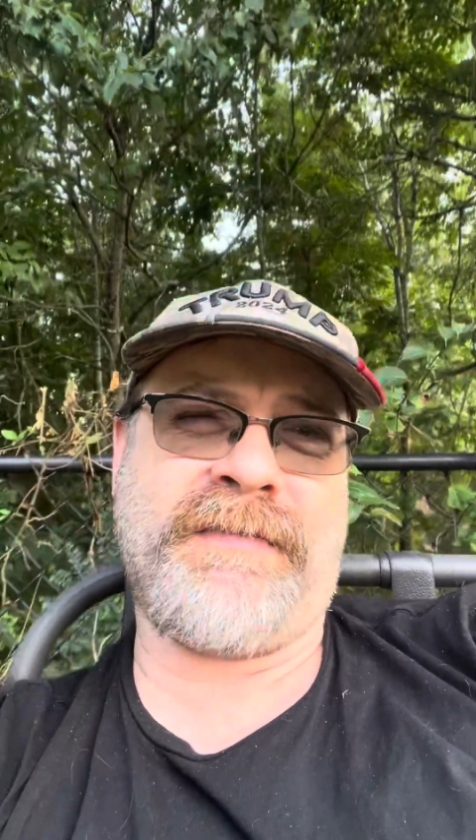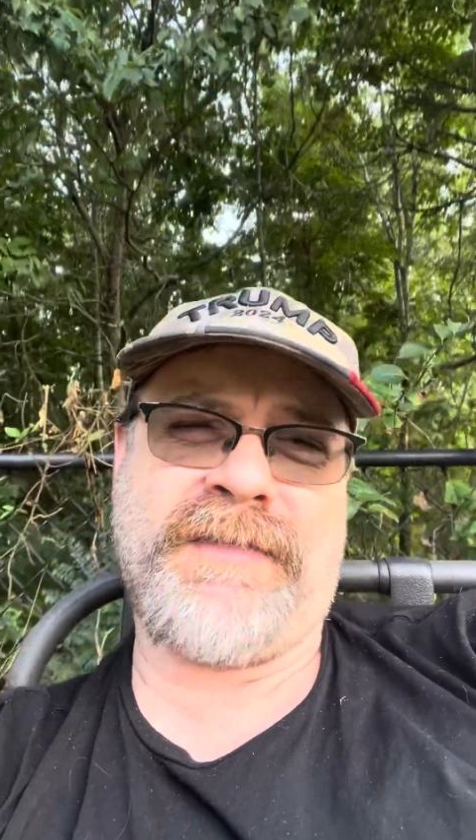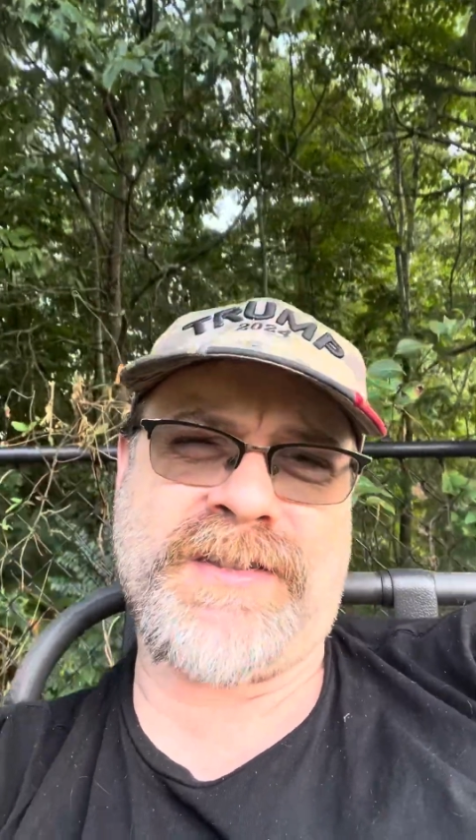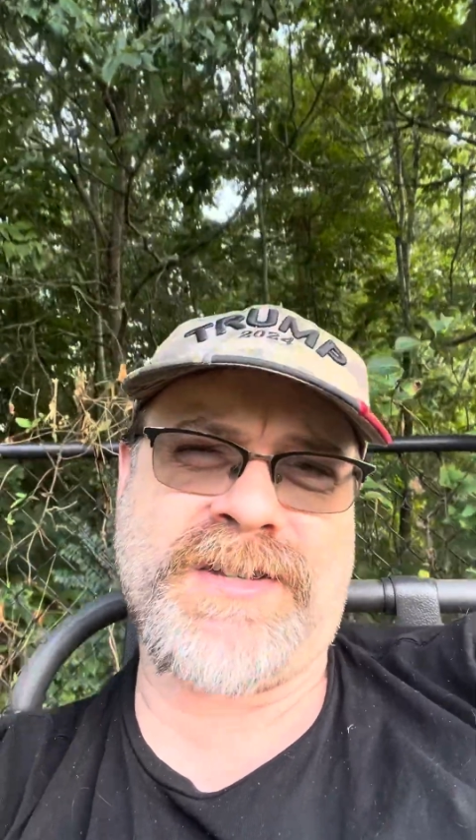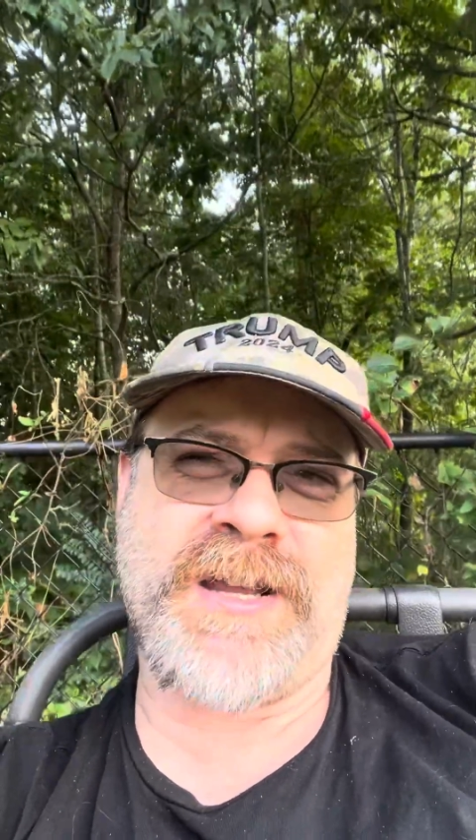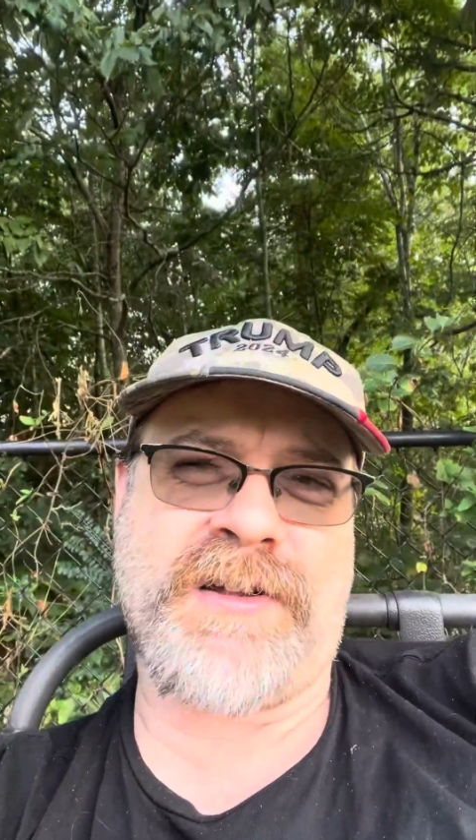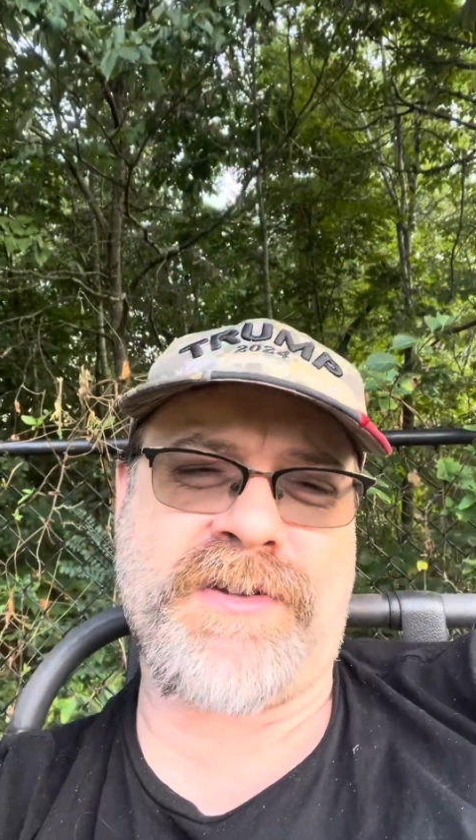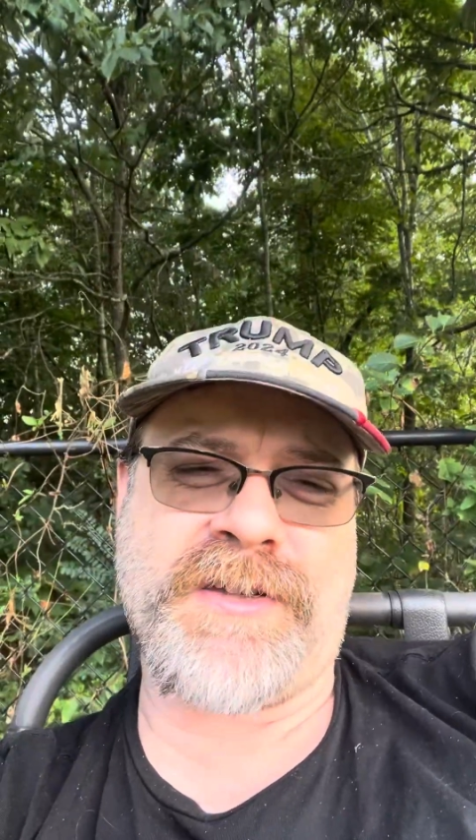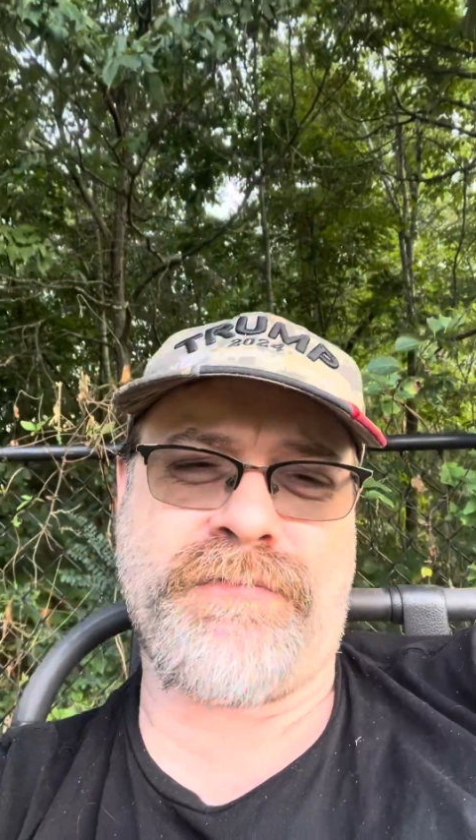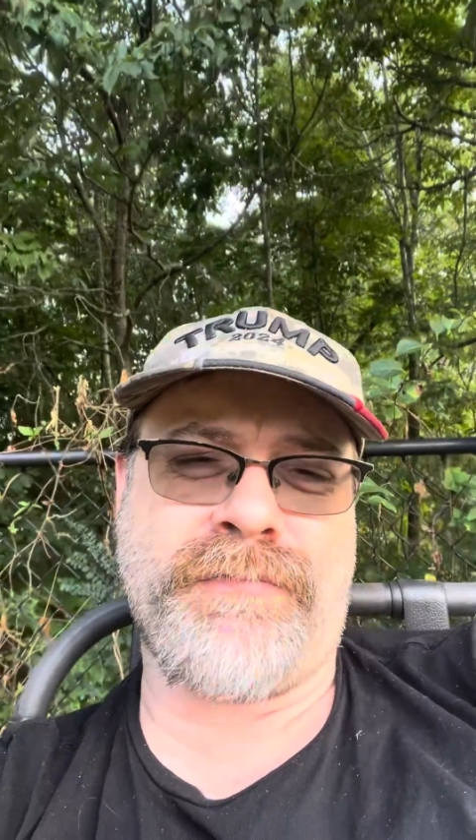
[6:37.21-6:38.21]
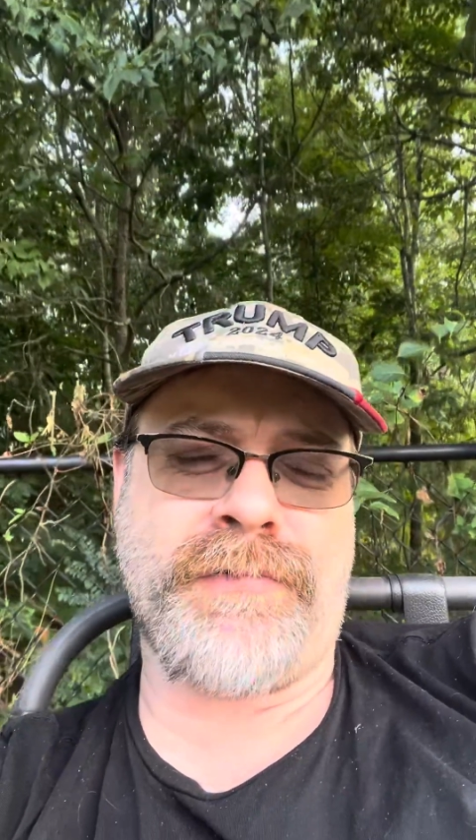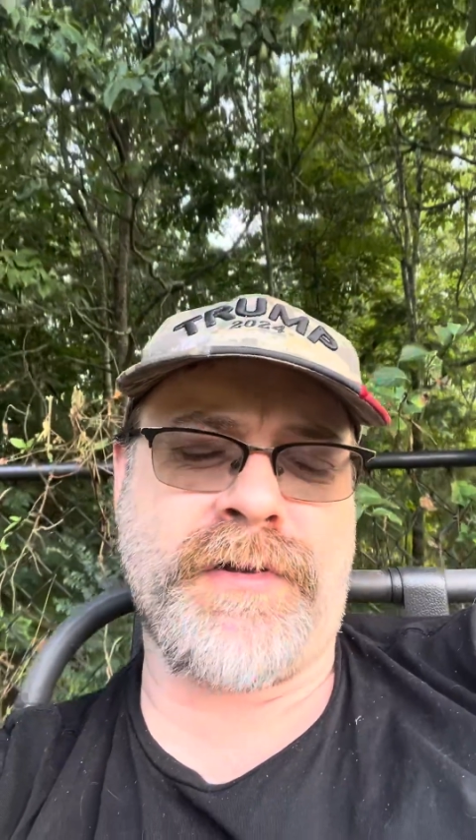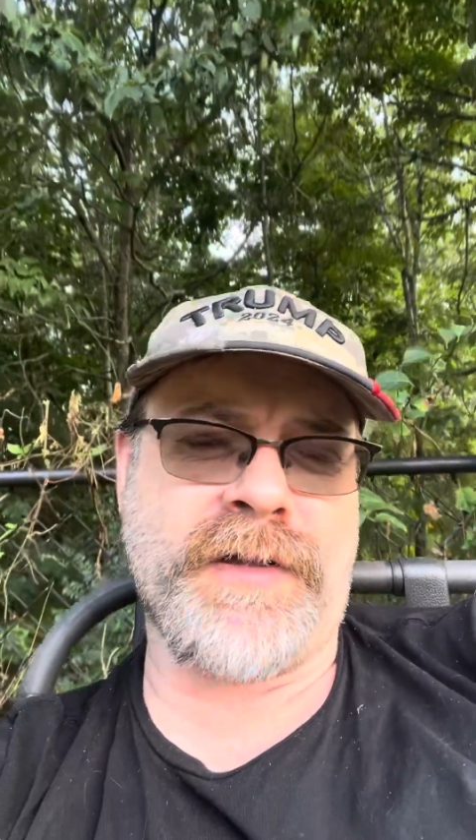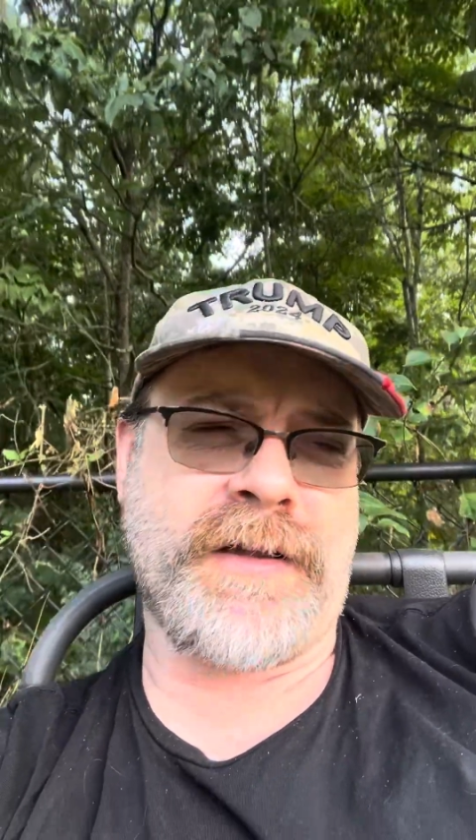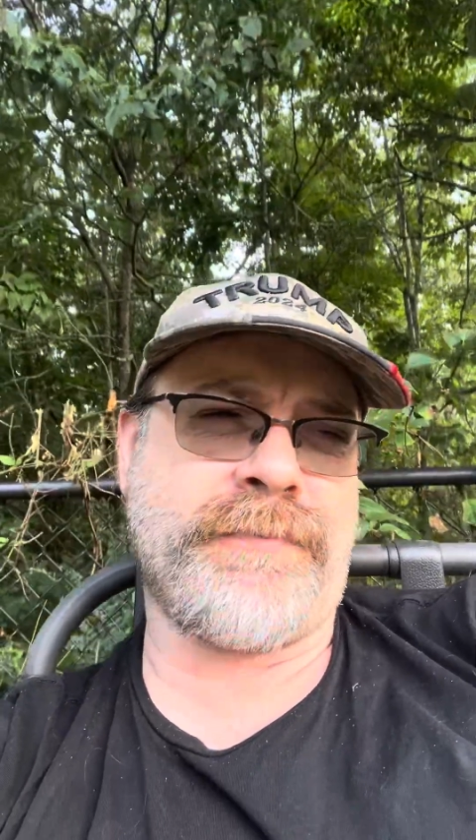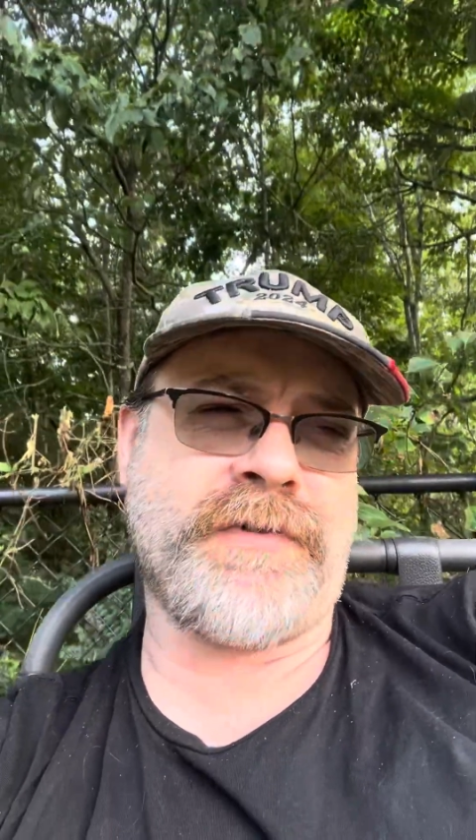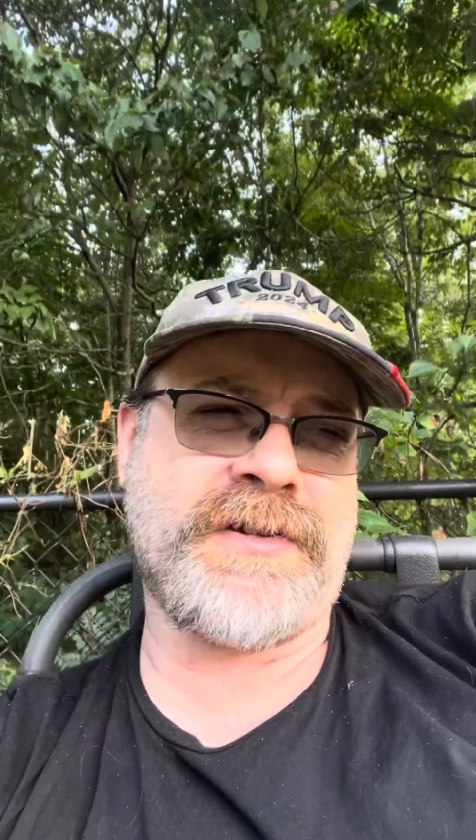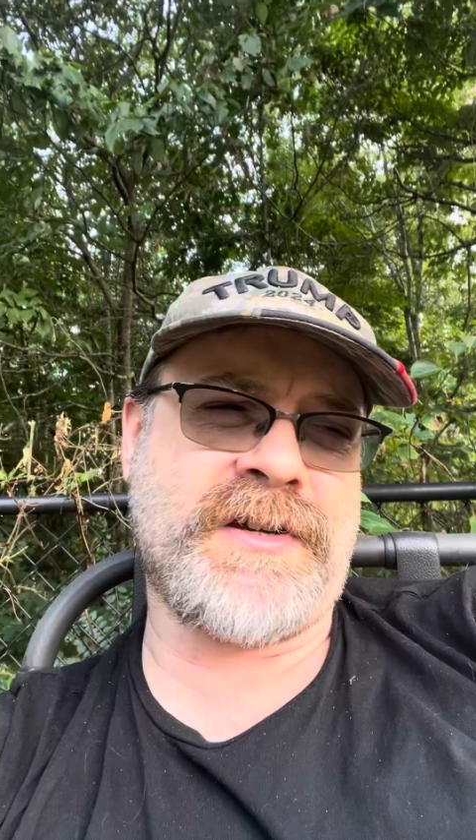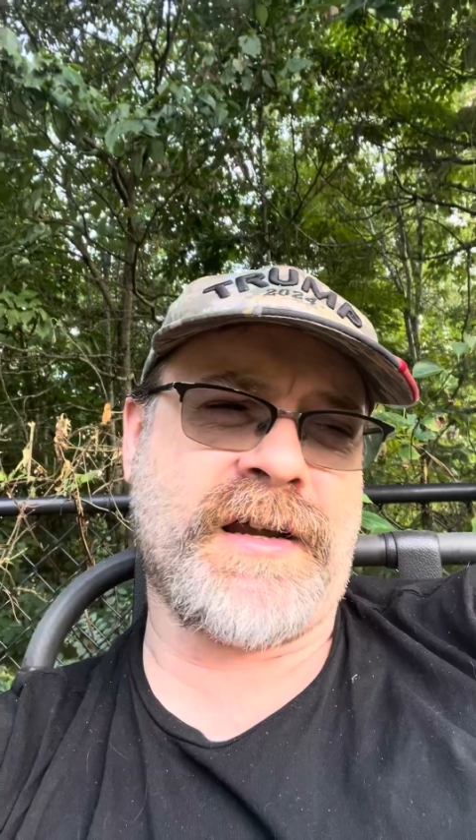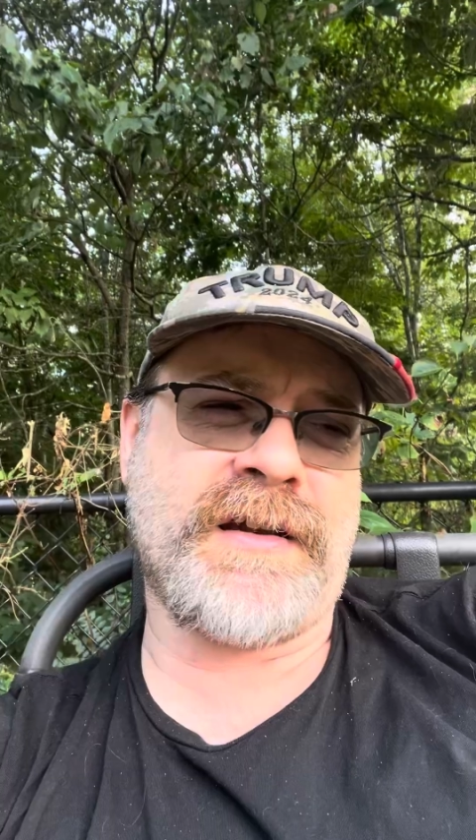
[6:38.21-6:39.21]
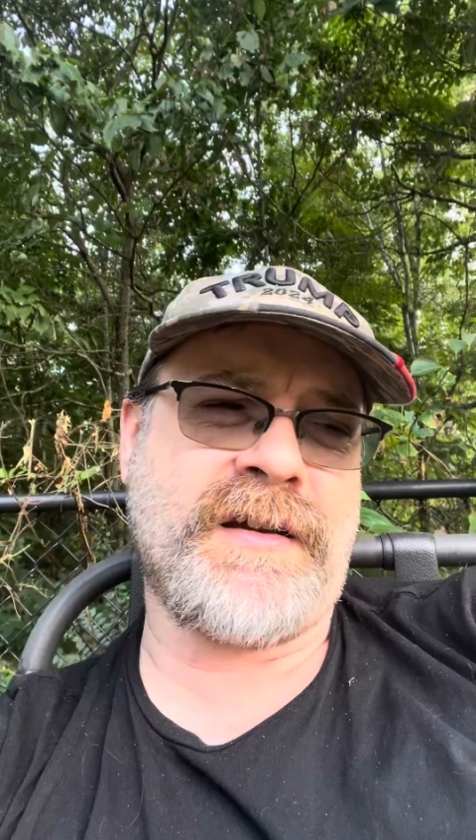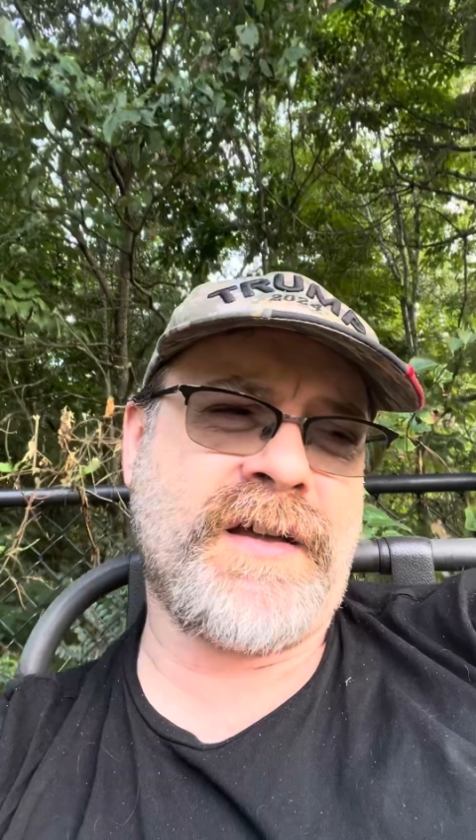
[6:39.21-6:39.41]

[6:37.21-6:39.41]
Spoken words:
The channel could really appreciate